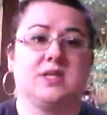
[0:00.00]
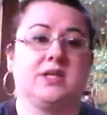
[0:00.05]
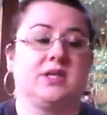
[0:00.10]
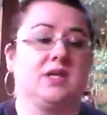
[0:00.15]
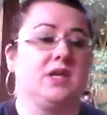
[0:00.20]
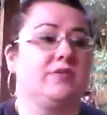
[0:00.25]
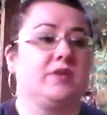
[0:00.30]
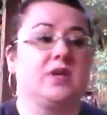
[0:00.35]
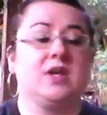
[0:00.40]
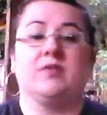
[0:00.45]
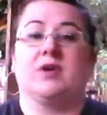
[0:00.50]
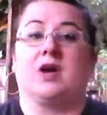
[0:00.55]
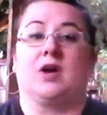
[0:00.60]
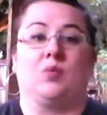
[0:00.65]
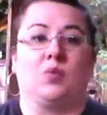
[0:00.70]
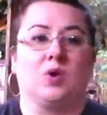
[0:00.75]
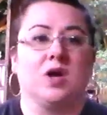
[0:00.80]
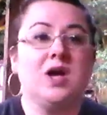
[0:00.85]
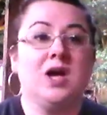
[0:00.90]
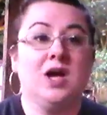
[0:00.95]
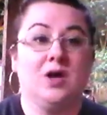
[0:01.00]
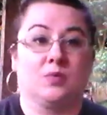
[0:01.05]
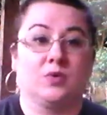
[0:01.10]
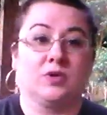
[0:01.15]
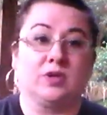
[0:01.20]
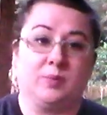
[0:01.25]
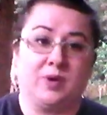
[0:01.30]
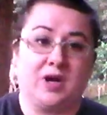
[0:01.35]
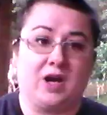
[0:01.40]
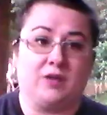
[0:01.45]
He, he even got a,
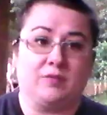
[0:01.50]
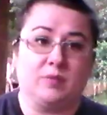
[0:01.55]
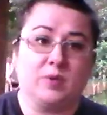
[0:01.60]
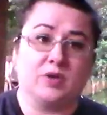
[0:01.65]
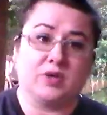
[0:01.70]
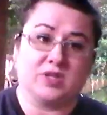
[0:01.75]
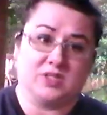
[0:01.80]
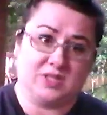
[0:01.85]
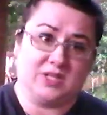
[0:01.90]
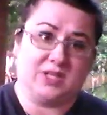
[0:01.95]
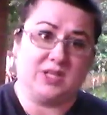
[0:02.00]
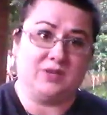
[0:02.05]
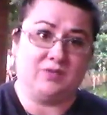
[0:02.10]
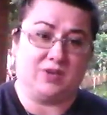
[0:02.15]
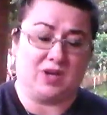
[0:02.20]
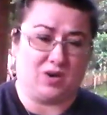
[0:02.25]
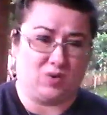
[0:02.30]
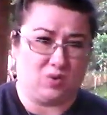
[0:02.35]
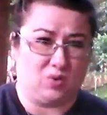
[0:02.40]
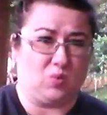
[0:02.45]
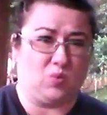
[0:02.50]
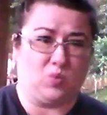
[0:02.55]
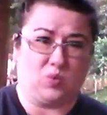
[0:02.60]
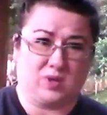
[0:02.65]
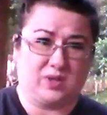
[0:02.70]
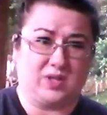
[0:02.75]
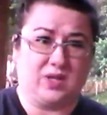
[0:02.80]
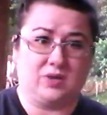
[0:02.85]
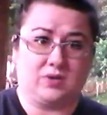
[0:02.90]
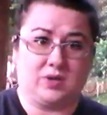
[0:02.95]
really proud of him though, because he even got a
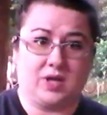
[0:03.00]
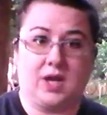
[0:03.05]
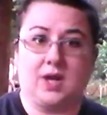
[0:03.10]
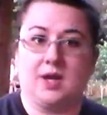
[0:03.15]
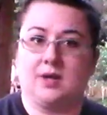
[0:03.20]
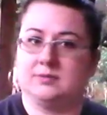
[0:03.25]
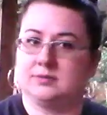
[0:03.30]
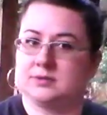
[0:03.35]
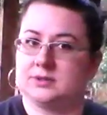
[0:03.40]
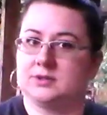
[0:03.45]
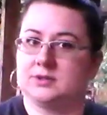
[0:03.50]
reward the other day.